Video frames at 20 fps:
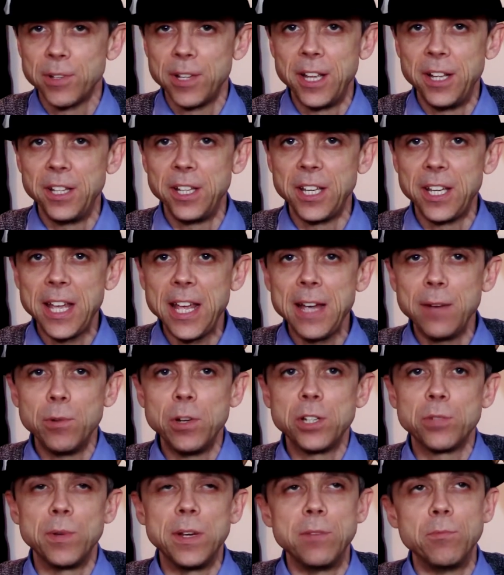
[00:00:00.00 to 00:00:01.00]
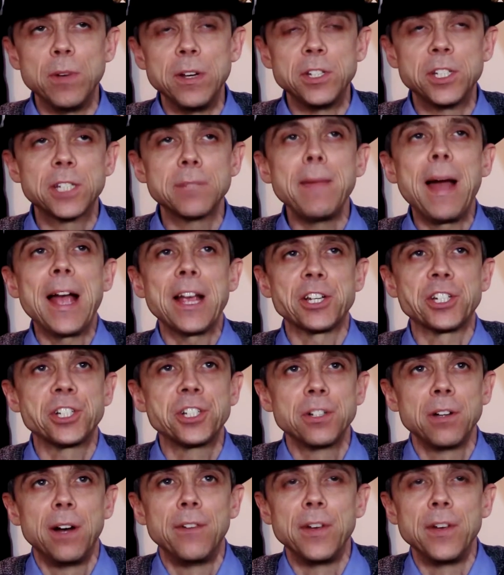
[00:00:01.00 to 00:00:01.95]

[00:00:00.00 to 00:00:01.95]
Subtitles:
by the end of the year, which we smashed.